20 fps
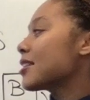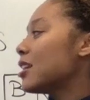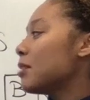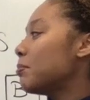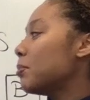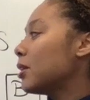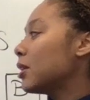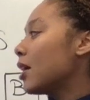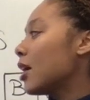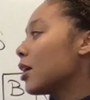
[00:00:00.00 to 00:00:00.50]
going to
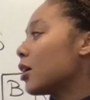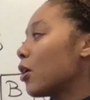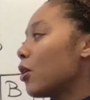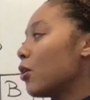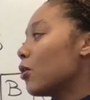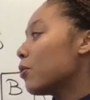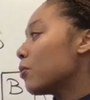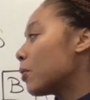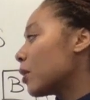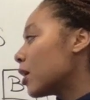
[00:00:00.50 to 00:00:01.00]
be like,
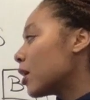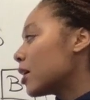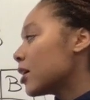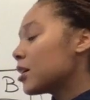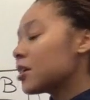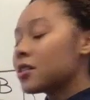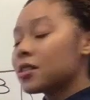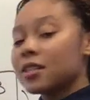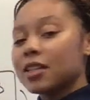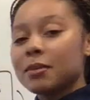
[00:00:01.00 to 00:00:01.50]
oh, word,
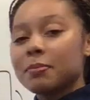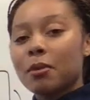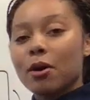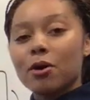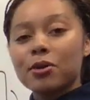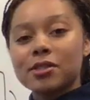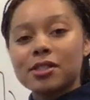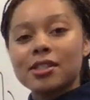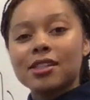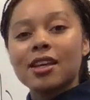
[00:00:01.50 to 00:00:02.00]
C,
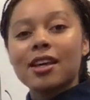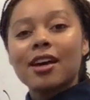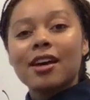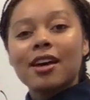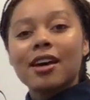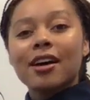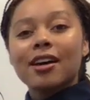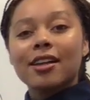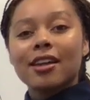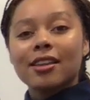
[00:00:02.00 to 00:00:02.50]
post
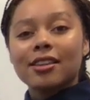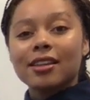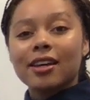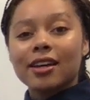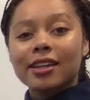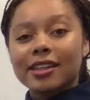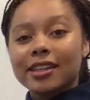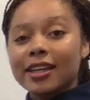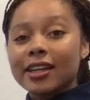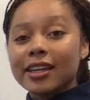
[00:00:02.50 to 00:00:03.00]

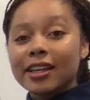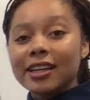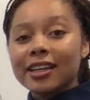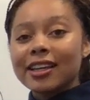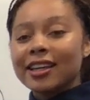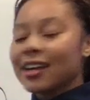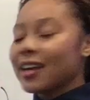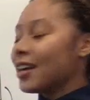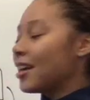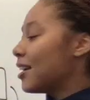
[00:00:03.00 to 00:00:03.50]
the
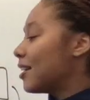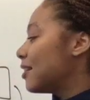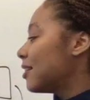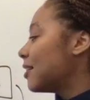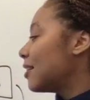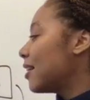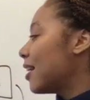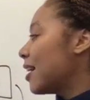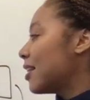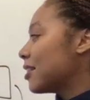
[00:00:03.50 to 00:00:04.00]
key
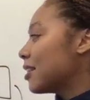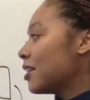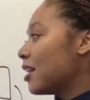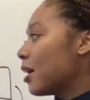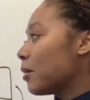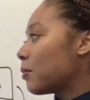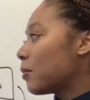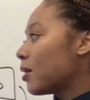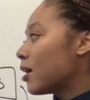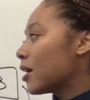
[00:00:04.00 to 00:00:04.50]
and the
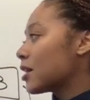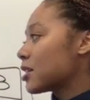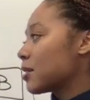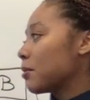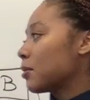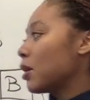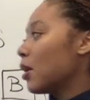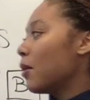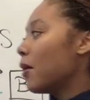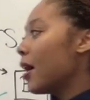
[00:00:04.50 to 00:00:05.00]
network, so I'm going
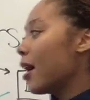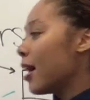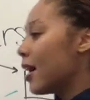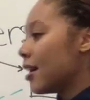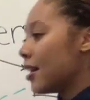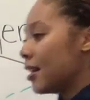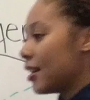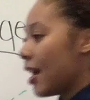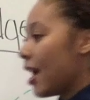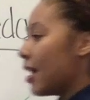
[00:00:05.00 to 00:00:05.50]
to go
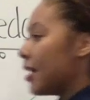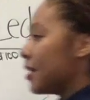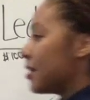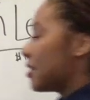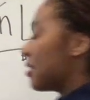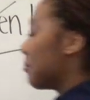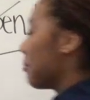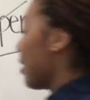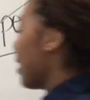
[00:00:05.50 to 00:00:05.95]
ahead and add it to